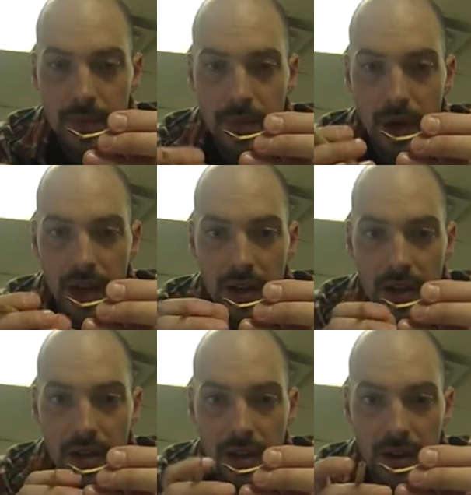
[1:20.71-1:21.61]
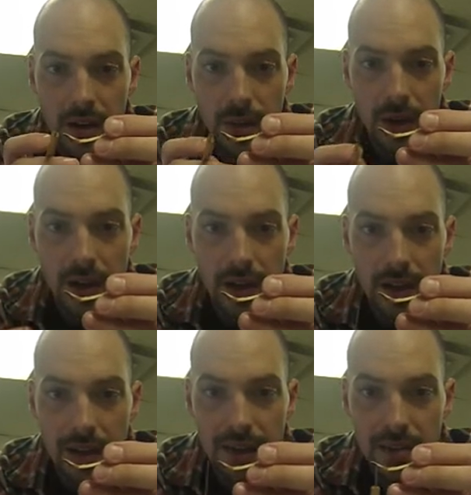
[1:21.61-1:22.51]
But you're going to want to
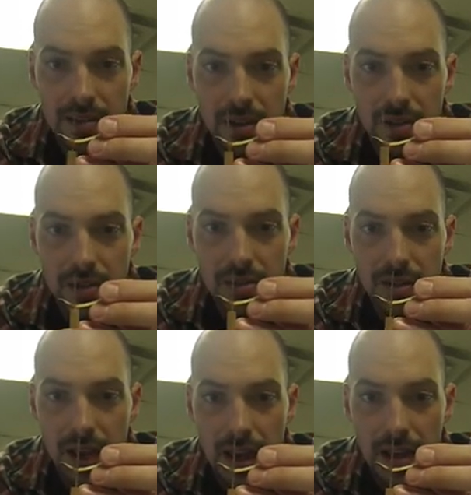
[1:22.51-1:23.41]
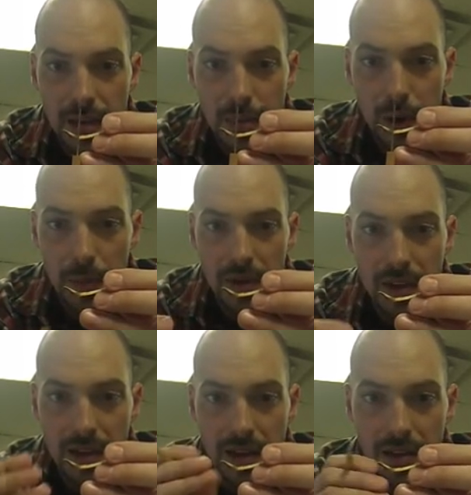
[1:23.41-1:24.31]
get as close as you can to
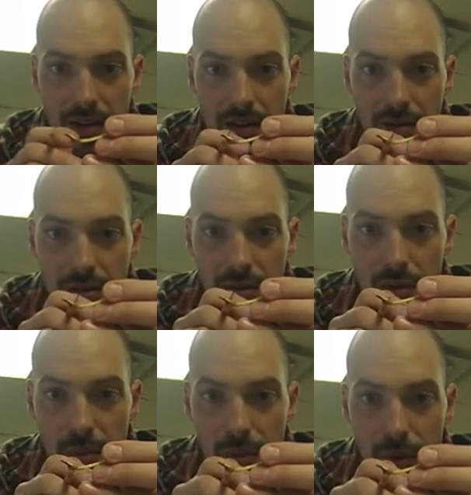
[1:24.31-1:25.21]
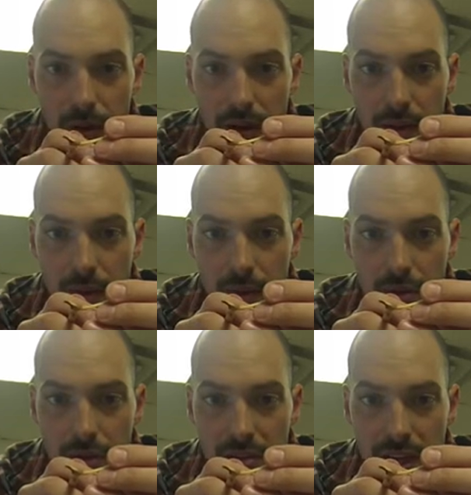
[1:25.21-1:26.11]
perpendicular to the point which
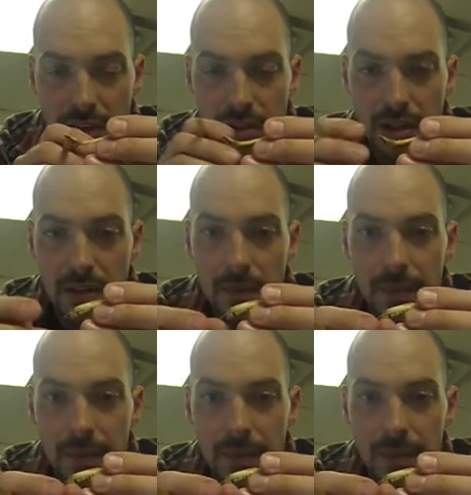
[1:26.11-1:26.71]
you're sectioning.